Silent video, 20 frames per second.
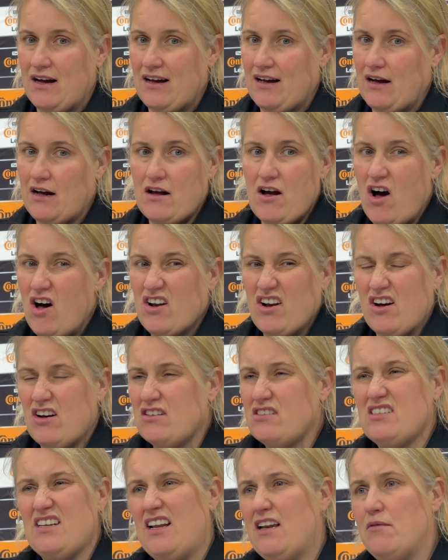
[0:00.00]
I can't
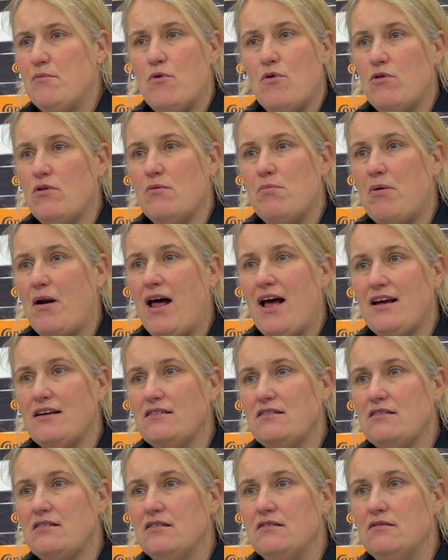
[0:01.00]
ask any more of the
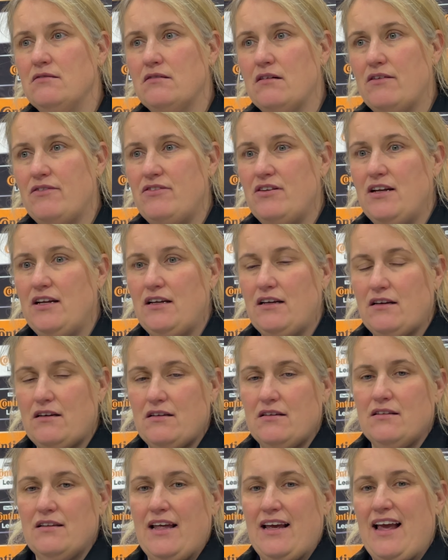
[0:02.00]
players. I think
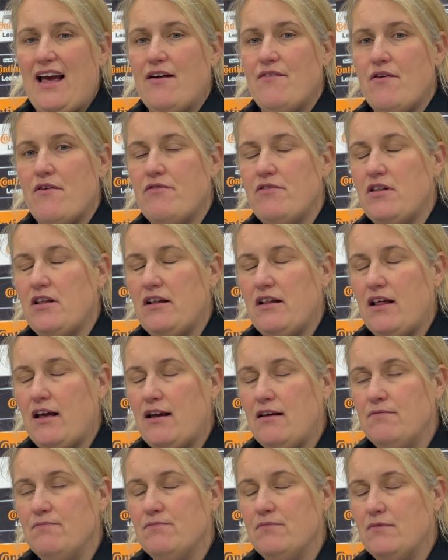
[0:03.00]
they gave everything
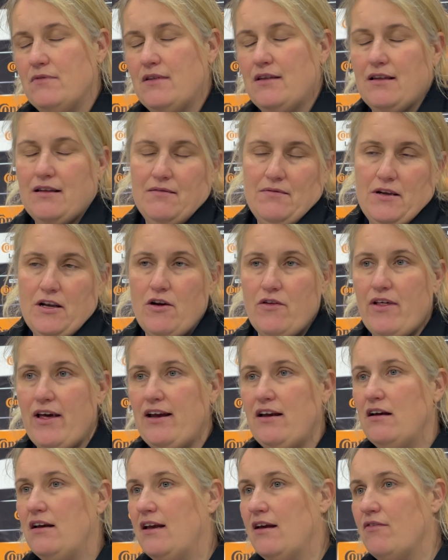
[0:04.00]
they, you know,
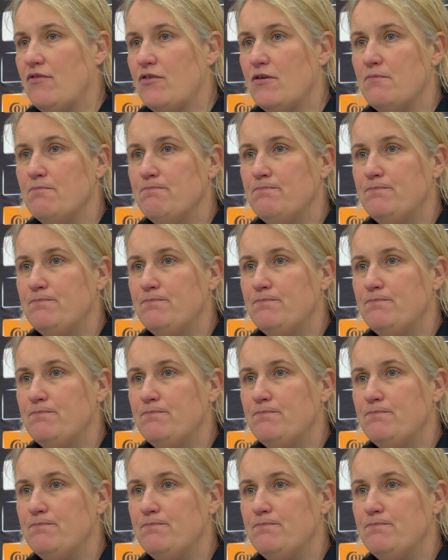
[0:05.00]
they could give.